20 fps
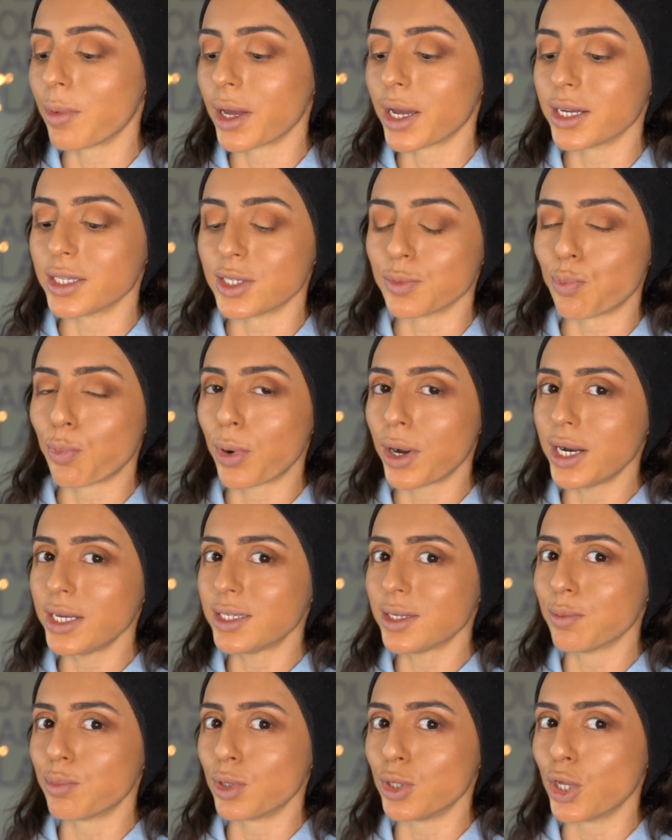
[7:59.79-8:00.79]
Like it's a pretty
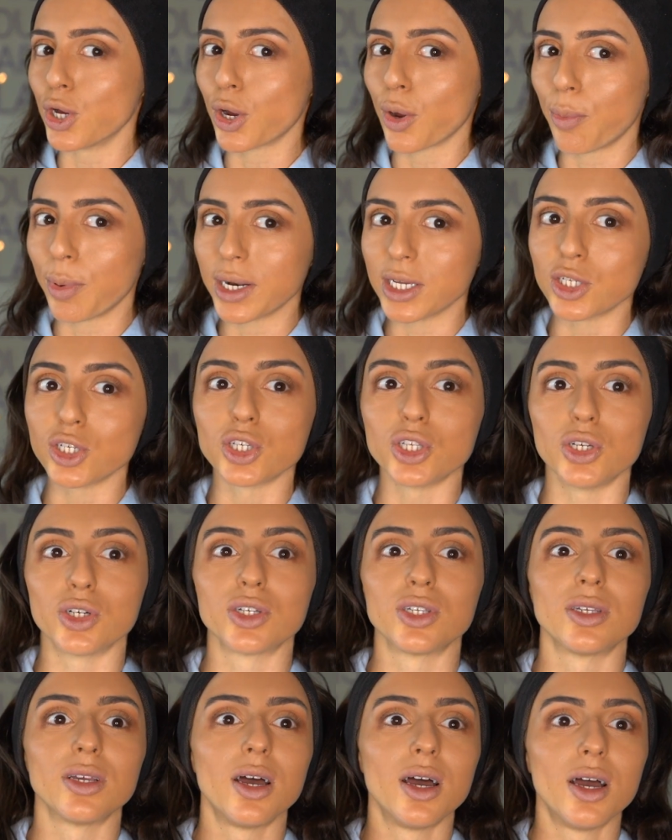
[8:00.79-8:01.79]
simple look, but it just looks